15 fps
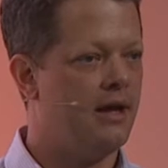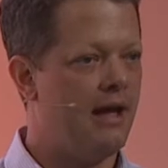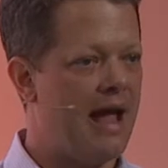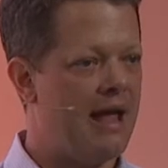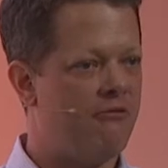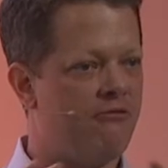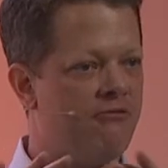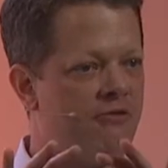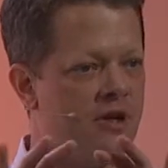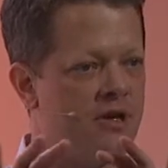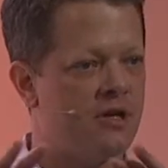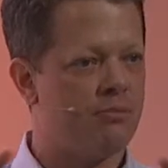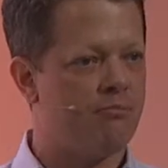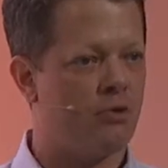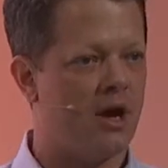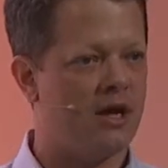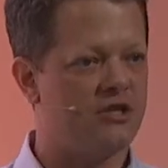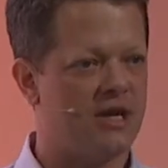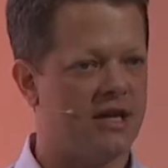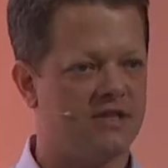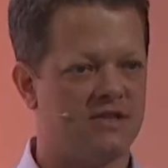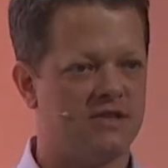and fund
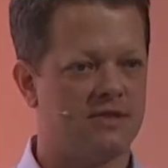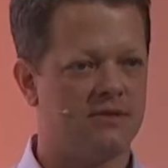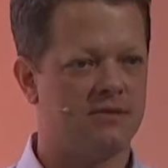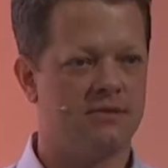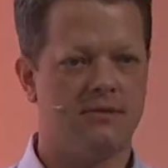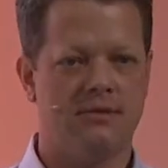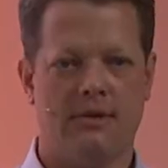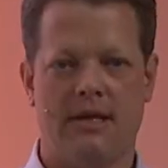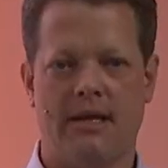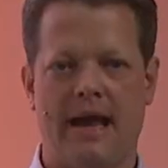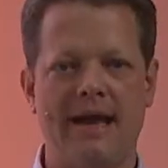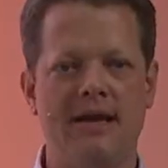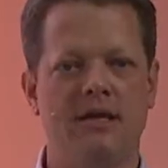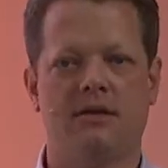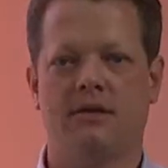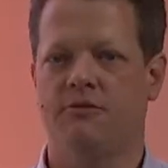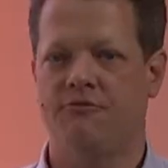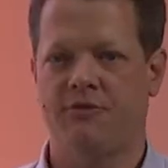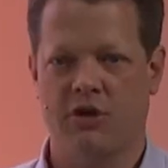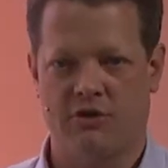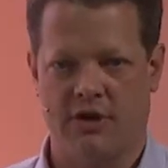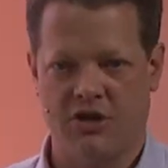projects in any
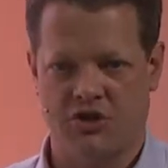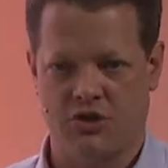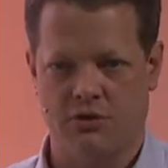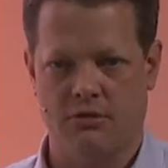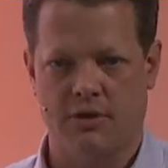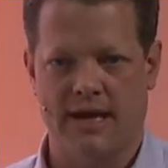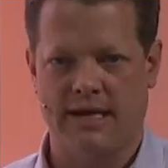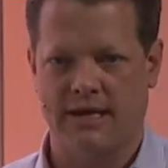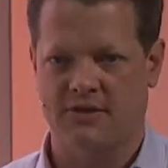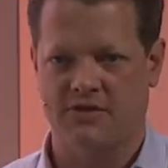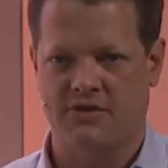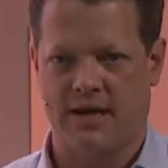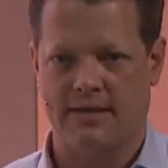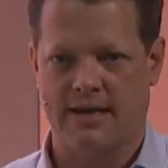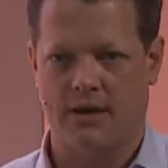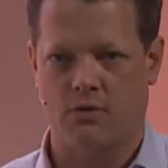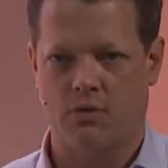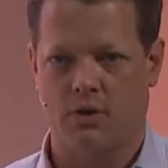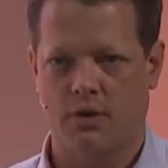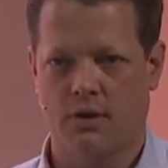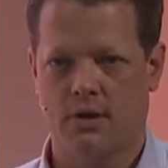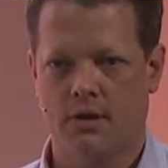configuration you like inside that
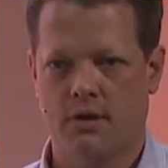org.